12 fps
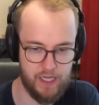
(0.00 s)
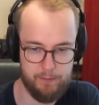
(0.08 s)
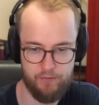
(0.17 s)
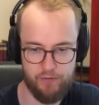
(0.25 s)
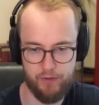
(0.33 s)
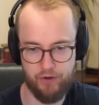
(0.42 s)

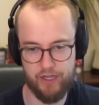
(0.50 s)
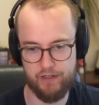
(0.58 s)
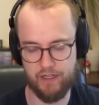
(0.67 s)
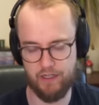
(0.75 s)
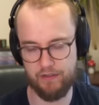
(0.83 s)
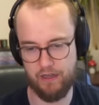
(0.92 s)
from the raid,
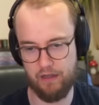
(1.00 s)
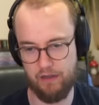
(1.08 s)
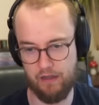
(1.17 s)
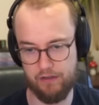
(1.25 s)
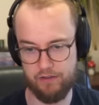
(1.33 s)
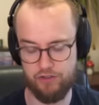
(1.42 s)
and then
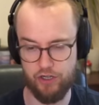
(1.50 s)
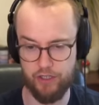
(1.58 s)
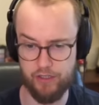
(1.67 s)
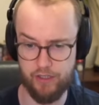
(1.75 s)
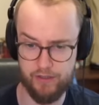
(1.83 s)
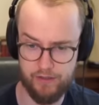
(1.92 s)
I'll join
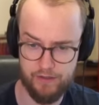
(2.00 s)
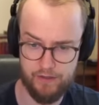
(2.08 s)
in again.